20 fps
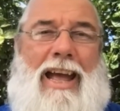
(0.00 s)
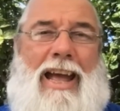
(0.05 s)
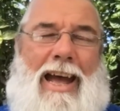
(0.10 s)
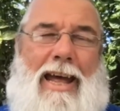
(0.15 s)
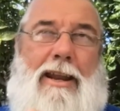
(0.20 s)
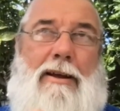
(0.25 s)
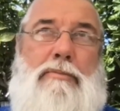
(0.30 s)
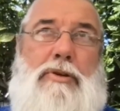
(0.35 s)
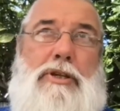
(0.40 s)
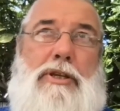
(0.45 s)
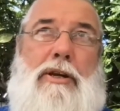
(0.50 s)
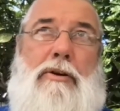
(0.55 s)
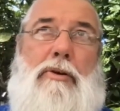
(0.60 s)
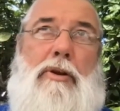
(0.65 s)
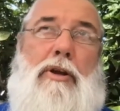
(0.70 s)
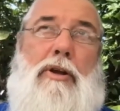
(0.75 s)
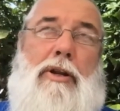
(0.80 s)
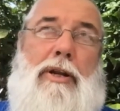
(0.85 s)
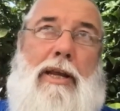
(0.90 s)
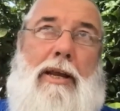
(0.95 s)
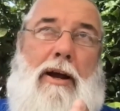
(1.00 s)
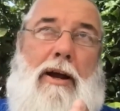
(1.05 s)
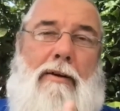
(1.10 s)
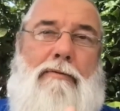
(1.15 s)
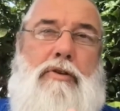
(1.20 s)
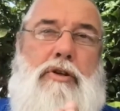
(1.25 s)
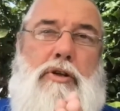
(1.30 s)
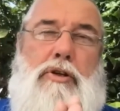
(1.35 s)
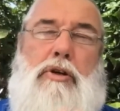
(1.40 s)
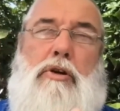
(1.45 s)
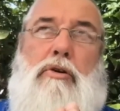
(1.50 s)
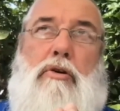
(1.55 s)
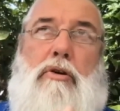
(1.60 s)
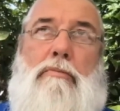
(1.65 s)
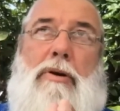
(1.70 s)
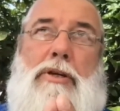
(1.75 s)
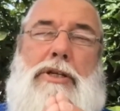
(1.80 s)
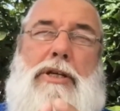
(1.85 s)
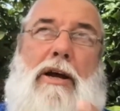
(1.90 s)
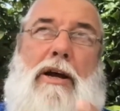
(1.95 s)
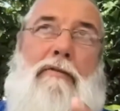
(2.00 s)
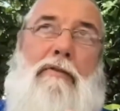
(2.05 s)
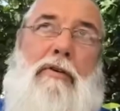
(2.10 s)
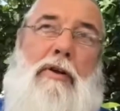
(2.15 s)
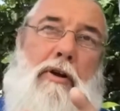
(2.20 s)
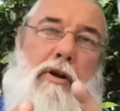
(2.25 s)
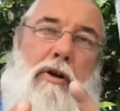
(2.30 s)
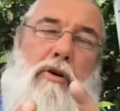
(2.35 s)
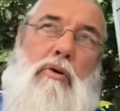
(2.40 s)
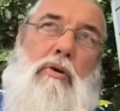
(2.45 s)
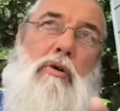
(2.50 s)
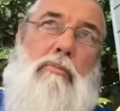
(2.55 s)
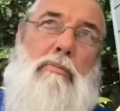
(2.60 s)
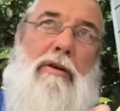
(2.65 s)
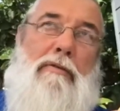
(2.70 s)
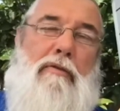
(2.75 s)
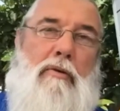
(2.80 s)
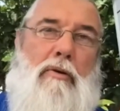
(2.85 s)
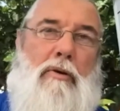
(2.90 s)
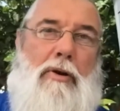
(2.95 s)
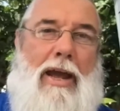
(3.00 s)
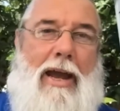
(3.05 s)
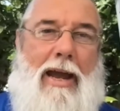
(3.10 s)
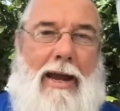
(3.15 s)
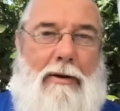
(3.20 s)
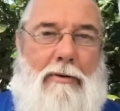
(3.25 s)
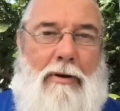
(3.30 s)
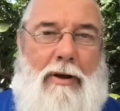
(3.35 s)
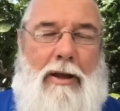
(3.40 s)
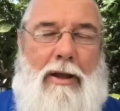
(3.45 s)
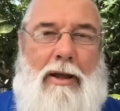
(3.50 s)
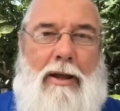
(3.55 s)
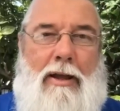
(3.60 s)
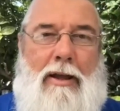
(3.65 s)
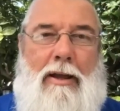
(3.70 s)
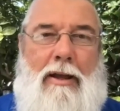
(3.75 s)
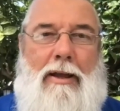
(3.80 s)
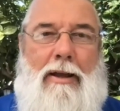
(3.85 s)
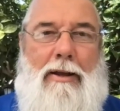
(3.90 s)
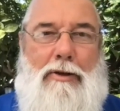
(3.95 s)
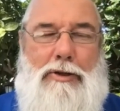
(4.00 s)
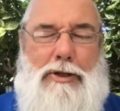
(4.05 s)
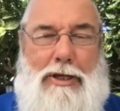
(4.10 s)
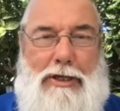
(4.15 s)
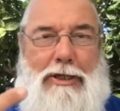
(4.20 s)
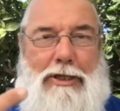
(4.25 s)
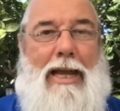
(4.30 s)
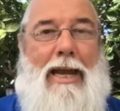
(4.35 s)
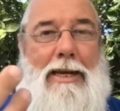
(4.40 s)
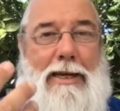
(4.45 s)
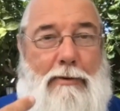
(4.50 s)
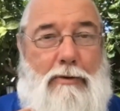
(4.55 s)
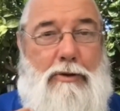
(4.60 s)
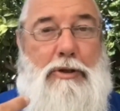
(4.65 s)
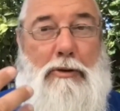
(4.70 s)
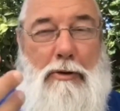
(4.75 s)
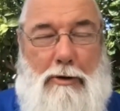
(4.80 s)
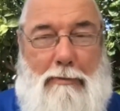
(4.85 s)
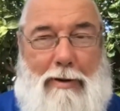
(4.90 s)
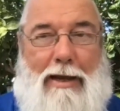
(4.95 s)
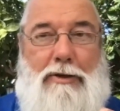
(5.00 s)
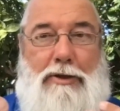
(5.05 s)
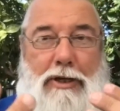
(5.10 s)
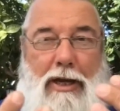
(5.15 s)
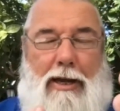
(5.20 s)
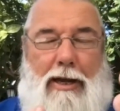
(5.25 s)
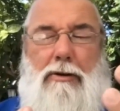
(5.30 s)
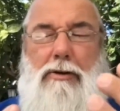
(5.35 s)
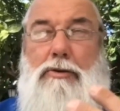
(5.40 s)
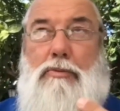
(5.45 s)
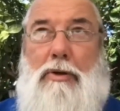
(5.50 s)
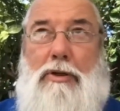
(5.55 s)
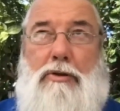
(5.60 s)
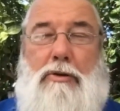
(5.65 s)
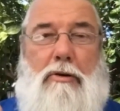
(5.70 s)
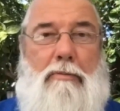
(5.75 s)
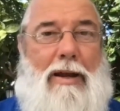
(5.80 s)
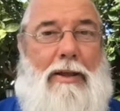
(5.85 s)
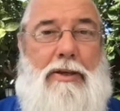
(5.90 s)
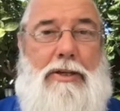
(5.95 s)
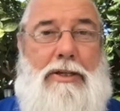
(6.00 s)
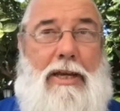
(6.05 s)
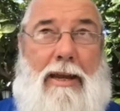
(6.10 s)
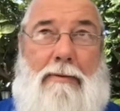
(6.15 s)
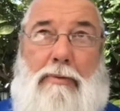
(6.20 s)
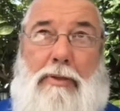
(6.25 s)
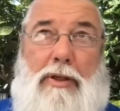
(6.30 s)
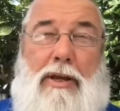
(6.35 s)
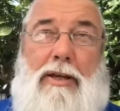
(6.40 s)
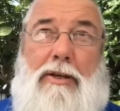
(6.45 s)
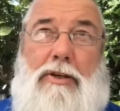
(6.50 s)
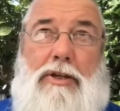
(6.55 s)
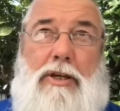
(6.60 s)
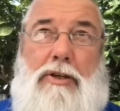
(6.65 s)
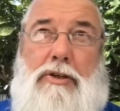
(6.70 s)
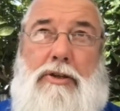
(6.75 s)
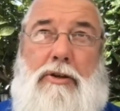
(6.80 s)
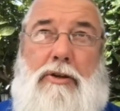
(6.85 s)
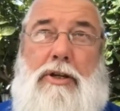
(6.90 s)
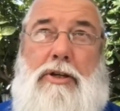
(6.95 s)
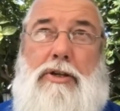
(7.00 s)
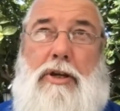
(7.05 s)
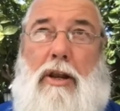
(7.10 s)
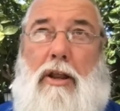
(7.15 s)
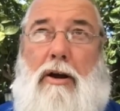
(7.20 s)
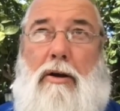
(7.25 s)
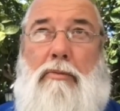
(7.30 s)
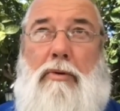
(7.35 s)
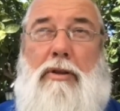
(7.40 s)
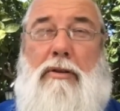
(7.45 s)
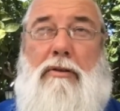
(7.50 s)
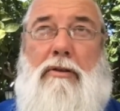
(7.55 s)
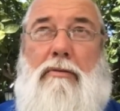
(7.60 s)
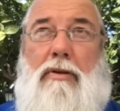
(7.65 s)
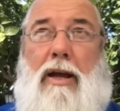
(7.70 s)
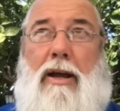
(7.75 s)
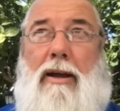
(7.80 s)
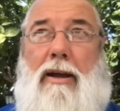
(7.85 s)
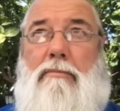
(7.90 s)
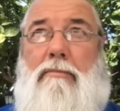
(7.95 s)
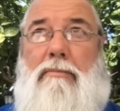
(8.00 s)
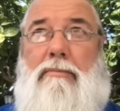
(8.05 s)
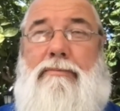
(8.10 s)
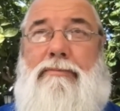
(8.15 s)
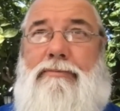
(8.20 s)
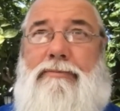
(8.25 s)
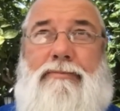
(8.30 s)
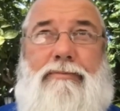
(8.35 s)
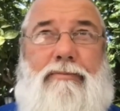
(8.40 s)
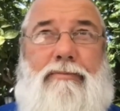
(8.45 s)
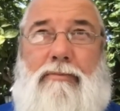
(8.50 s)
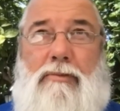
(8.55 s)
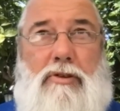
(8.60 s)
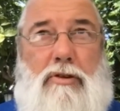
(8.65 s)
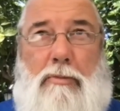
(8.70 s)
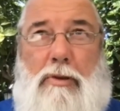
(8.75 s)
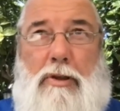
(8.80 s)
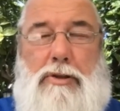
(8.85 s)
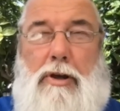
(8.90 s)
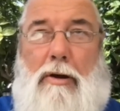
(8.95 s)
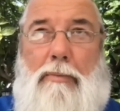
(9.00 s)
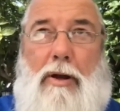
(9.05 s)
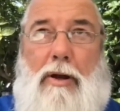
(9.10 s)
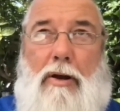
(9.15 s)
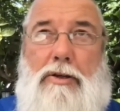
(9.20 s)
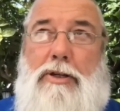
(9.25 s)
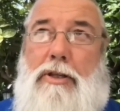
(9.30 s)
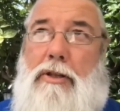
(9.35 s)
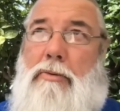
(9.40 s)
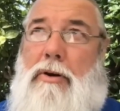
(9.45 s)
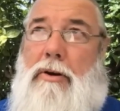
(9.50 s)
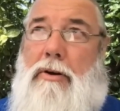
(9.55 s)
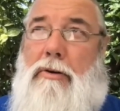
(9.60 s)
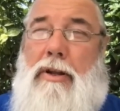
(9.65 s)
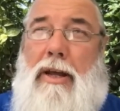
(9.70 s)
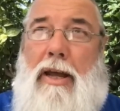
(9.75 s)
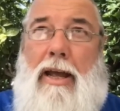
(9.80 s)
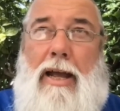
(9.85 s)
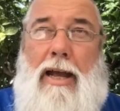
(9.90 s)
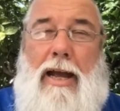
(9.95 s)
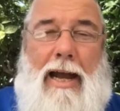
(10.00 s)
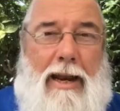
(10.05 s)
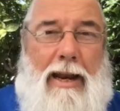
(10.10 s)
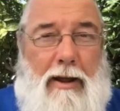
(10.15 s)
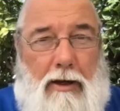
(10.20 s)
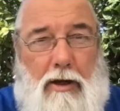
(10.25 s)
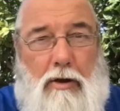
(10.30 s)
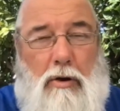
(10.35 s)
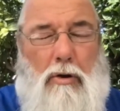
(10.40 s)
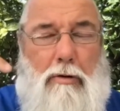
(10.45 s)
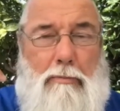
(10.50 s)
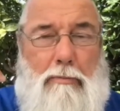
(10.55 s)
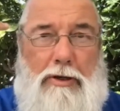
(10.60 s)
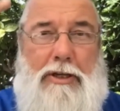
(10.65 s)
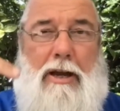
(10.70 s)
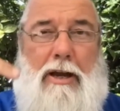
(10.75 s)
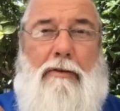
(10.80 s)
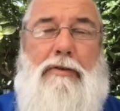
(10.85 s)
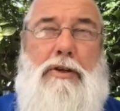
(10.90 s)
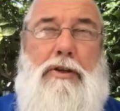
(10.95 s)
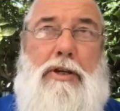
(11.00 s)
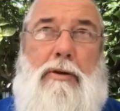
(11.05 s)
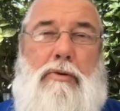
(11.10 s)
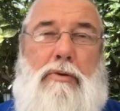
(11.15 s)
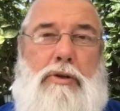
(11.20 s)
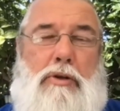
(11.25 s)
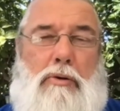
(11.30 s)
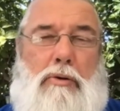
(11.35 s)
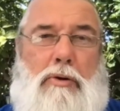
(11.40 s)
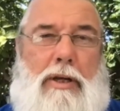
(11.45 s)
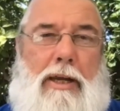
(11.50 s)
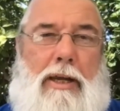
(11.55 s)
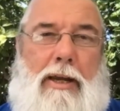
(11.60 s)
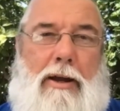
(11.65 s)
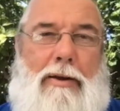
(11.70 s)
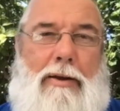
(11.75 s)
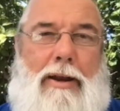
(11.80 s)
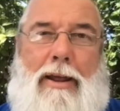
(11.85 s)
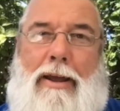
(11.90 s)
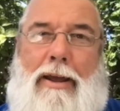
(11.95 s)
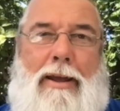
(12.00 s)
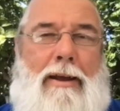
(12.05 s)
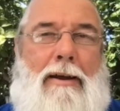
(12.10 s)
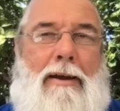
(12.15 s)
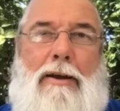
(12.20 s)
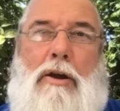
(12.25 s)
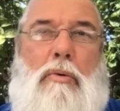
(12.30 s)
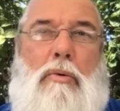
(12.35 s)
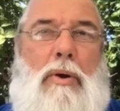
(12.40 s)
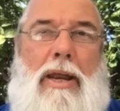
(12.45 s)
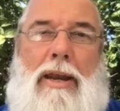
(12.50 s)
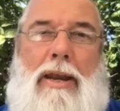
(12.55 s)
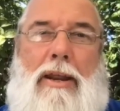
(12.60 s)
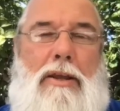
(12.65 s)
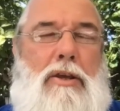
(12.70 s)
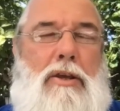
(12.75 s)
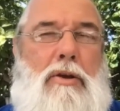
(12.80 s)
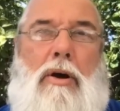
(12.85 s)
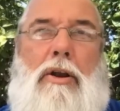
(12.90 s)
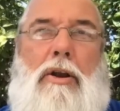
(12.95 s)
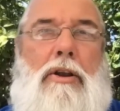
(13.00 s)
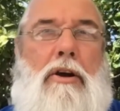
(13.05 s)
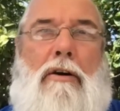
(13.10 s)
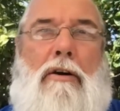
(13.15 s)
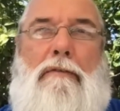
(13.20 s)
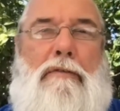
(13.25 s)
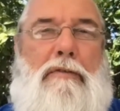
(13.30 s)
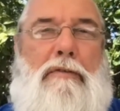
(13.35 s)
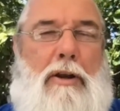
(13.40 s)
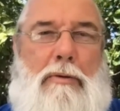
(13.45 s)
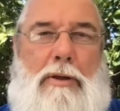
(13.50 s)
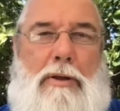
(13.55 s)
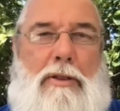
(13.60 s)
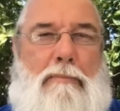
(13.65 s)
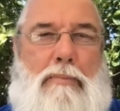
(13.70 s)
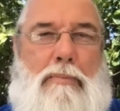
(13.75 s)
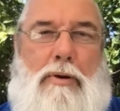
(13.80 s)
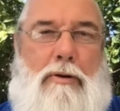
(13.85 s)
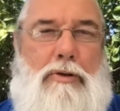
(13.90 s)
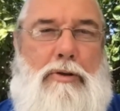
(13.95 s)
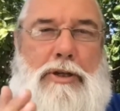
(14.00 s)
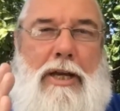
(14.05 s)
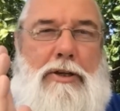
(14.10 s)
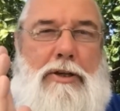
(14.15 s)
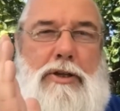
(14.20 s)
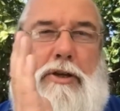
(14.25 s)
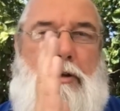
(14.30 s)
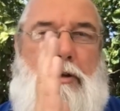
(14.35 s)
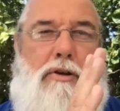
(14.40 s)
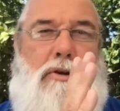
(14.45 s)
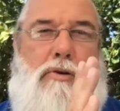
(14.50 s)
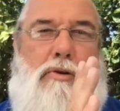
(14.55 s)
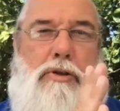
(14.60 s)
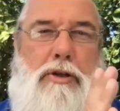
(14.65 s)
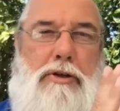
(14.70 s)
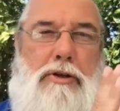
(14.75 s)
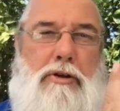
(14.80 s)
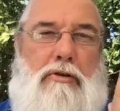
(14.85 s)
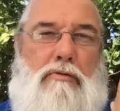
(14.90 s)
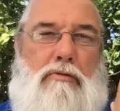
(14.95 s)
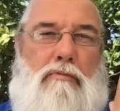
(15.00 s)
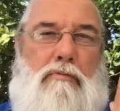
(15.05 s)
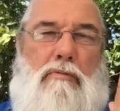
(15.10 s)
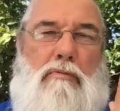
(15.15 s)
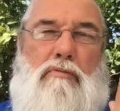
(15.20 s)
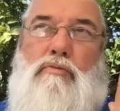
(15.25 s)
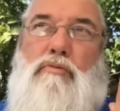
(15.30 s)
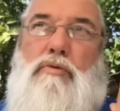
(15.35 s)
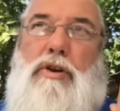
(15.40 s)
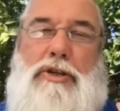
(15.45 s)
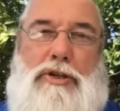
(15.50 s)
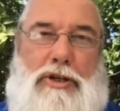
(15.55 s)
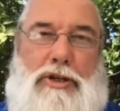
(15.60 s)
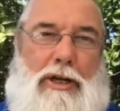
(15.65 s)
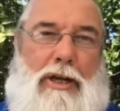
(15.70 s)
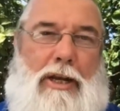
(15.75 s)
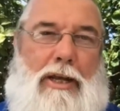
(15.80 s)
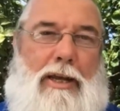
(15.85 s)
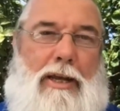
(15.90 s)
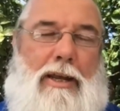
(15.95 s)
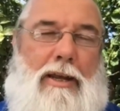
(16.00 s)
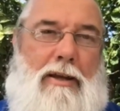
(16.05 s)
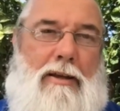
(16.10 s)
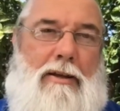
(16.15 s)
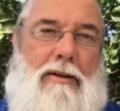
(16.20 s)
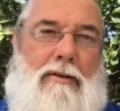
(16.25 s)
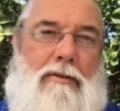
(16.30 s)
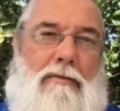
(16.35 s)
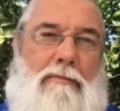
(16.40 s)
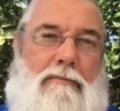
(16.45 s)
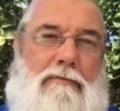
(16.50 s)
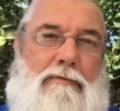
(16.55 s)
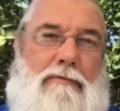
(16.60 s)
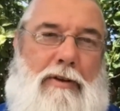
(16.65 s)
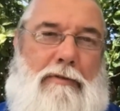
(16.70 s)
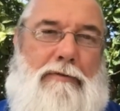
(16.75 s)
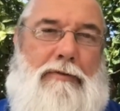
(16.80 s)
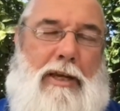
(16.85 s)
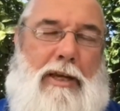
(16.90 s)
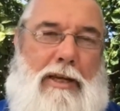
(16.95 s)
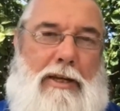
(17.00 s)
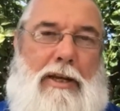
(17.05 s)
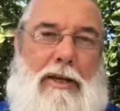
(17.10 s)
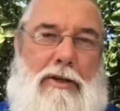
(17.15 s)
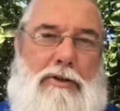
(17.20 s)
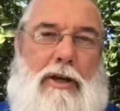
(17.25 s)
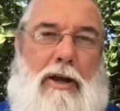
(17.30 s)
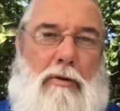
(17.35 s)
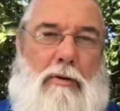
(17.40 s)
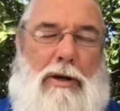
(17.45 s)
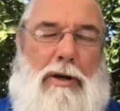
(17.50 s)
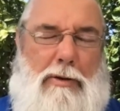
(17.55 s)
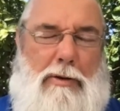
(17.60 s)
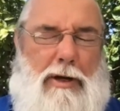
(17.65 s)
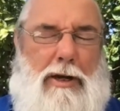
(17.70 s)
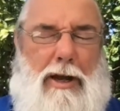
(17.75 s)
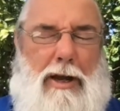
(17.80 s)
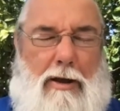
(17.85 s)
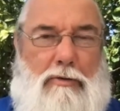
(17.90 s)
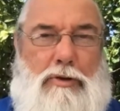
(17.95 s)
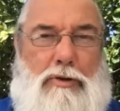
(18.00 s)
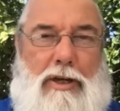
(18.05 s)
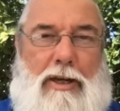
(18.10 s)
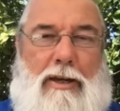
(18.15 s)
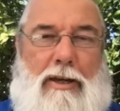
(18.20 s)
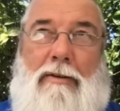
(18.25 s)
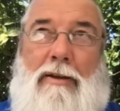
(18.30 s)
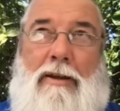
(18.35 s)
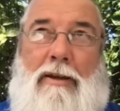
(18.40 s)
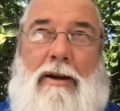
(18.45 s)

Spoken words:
And I'm still learning. I've just caught myself on a call before now because this lady was talking about sales. We're talking about the same thing. She studies a lot with some of the top guys in the world. And I caught myself as she was talking, going, Win, you are not following the process you used to do rigidly 15 years ago when you were coaching.